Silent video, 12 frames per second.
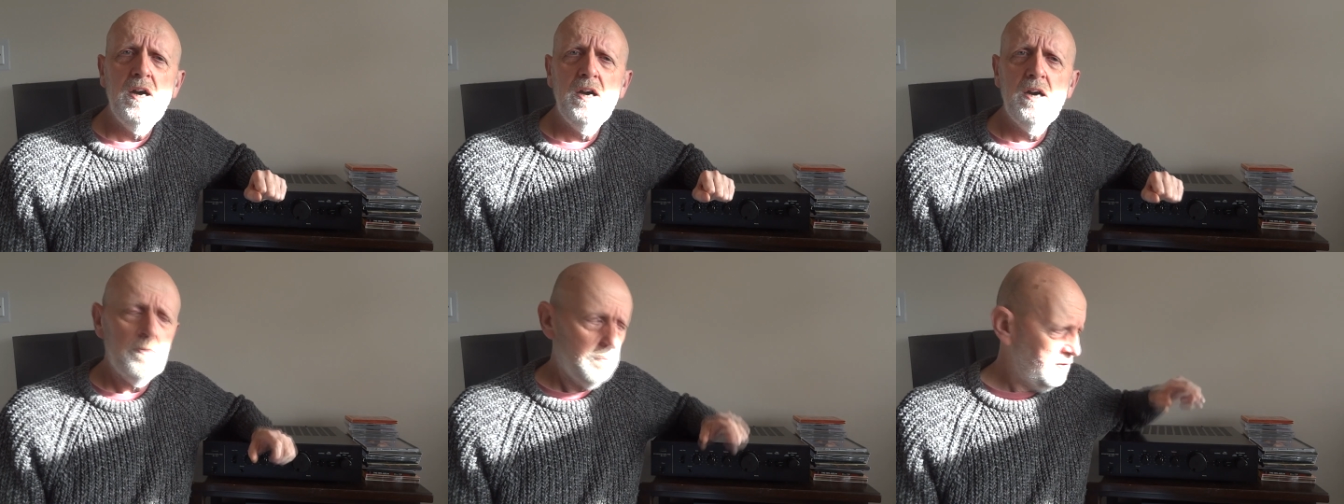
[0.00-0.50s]

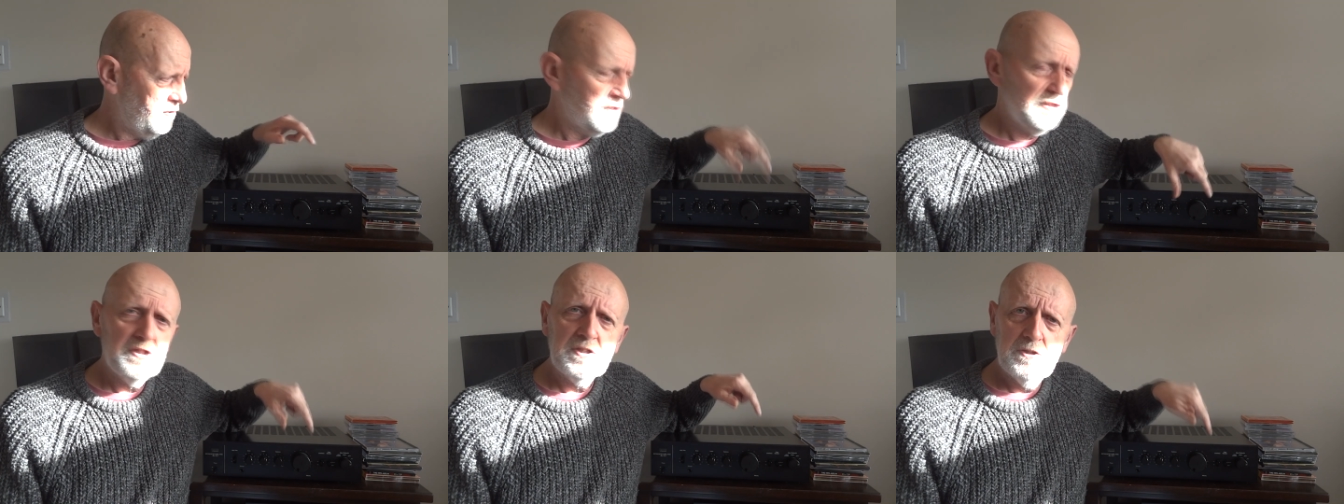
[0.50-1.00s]
uh, which I'm
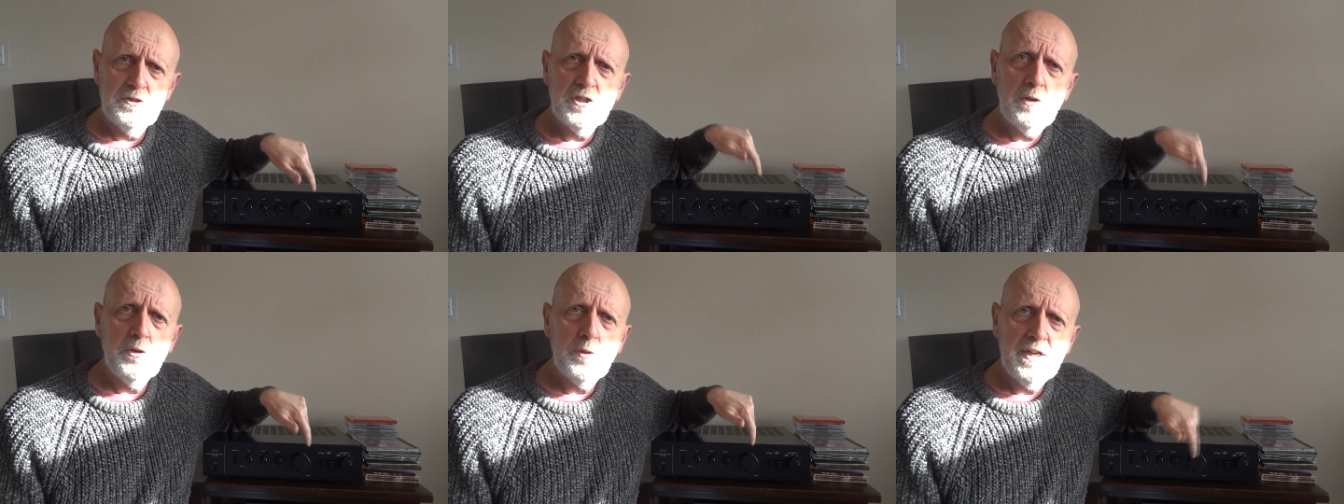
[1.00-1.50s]
going to
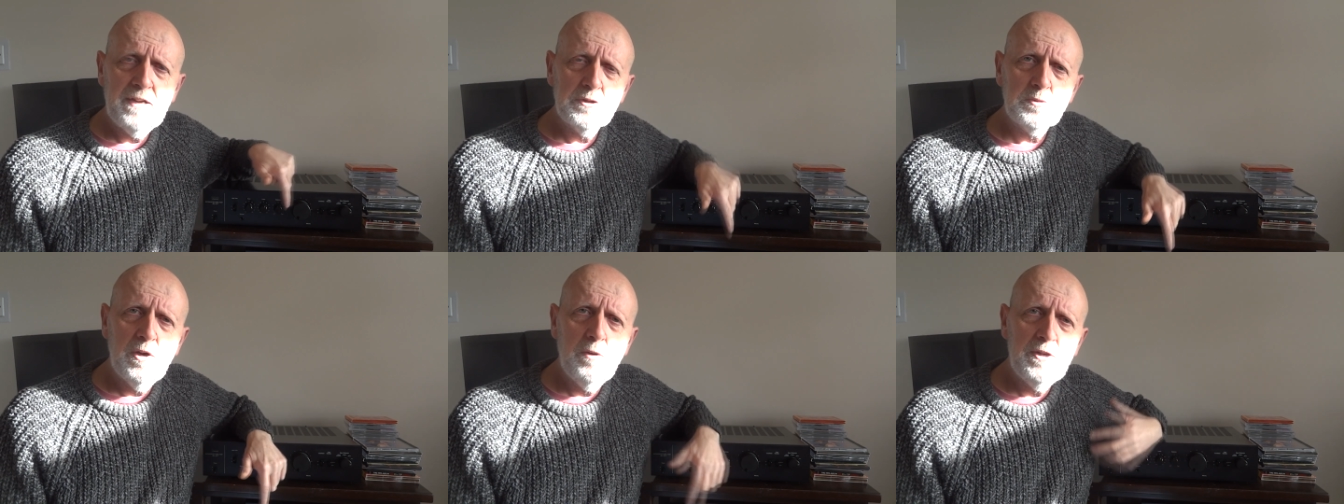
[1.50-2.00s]
show you on here
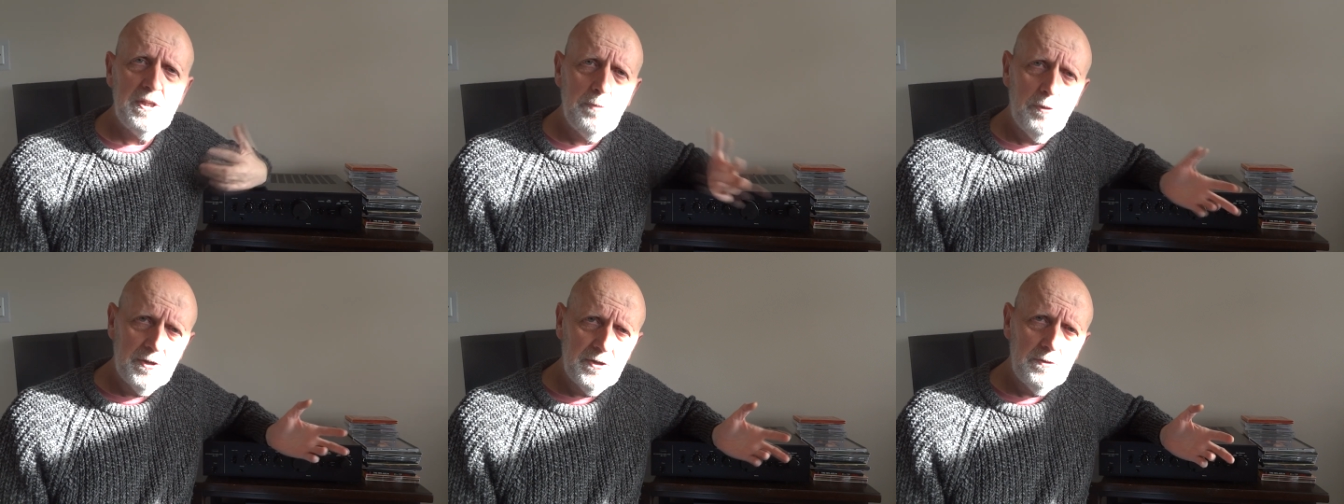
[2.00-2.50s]
as well when you
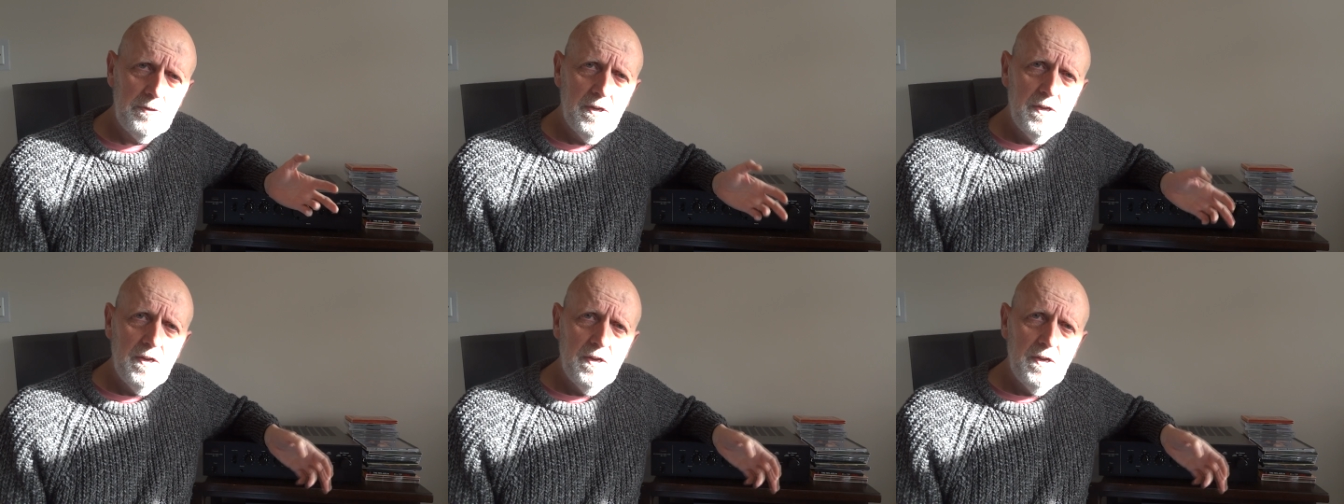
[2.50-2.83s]
put a new